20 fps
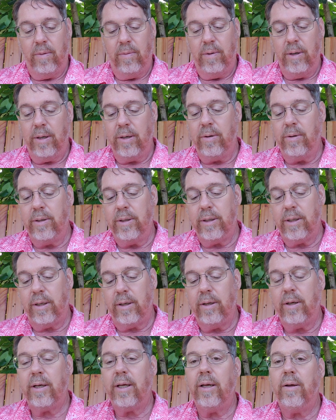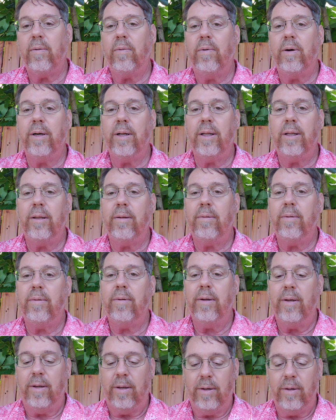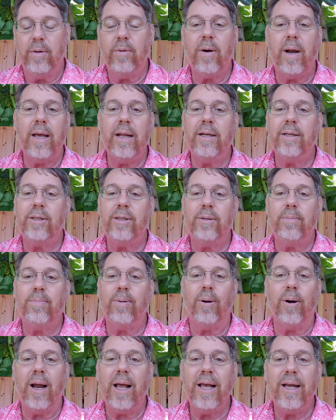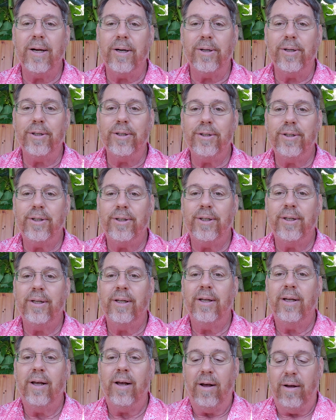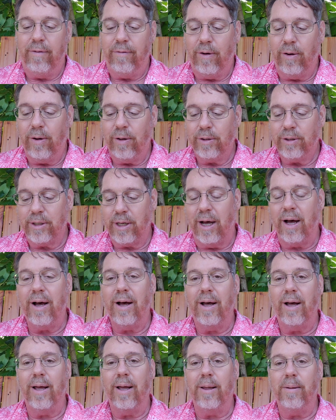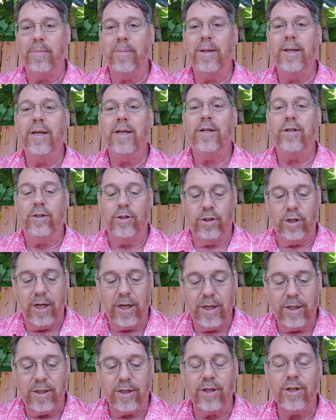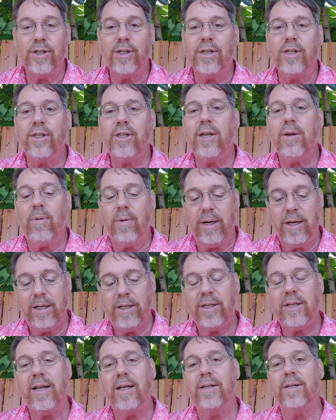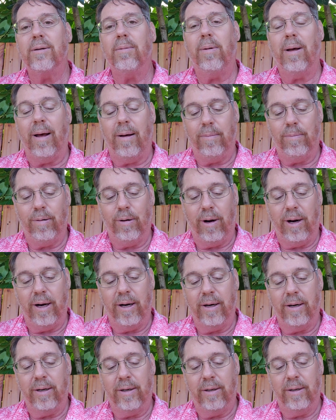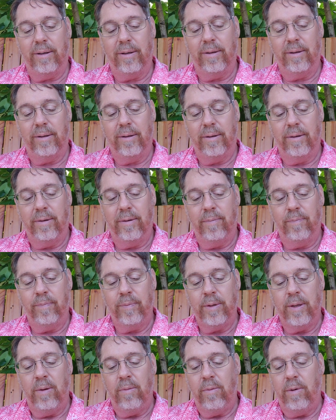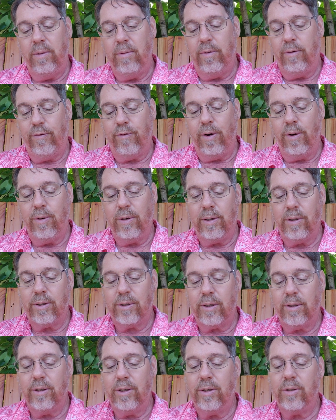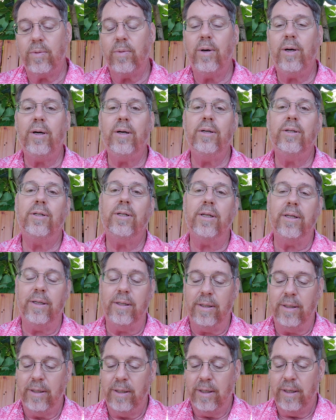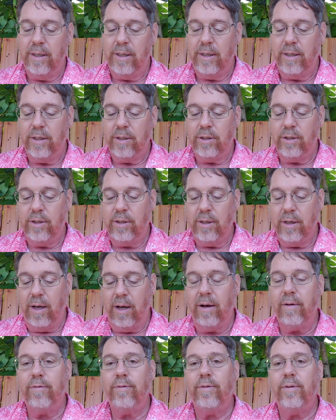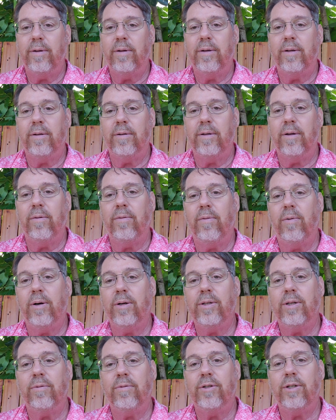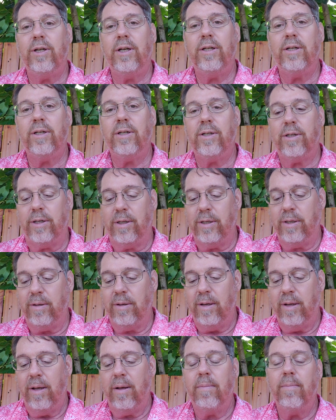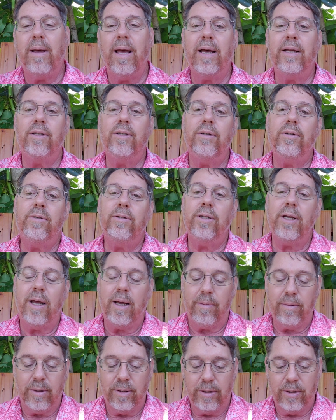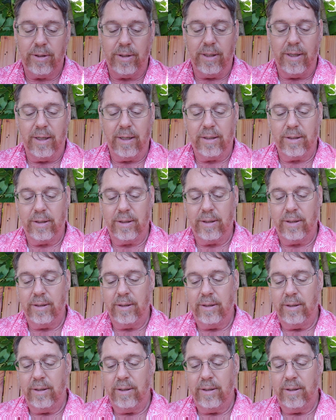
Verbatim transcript: We're going to look at one of the greatest prayers of all time, Jesus, and see what he says about prayer. We will focus on his words and of the words of Jesus in Matthew chapter 6.